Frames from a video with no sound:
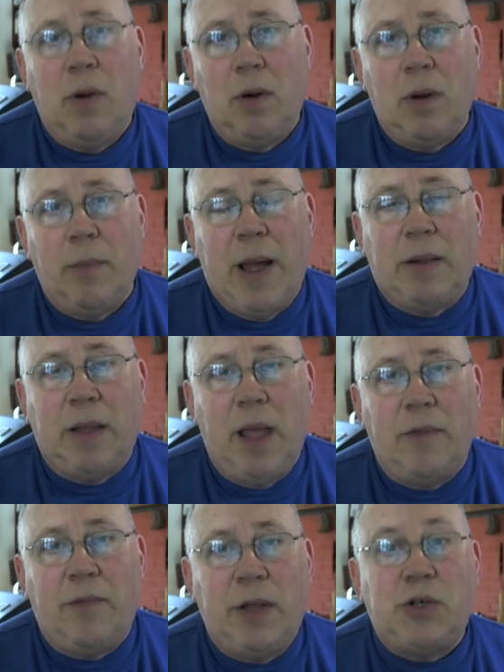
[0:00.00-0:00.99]
heard about the
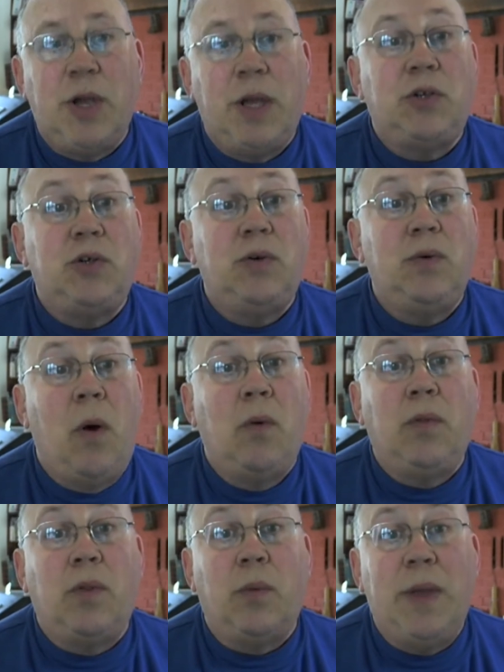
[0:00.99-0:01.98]
FHA
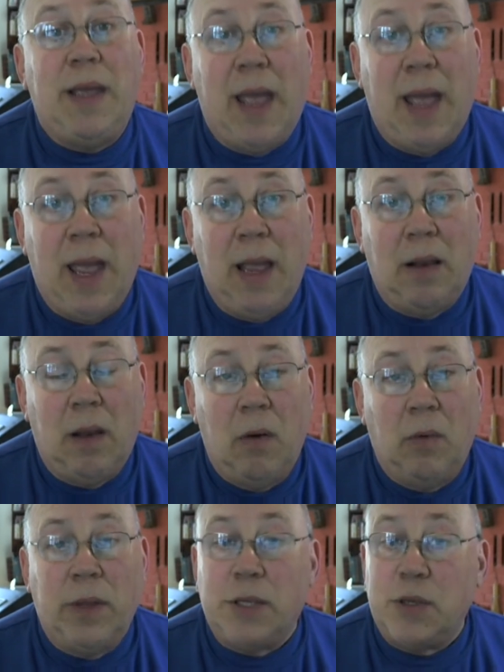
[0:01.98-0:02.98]
203K
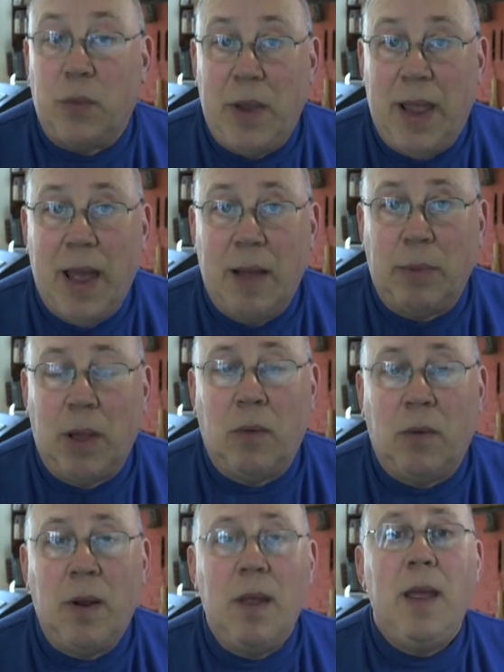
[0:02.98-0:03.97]
loan. That's a rehab loan.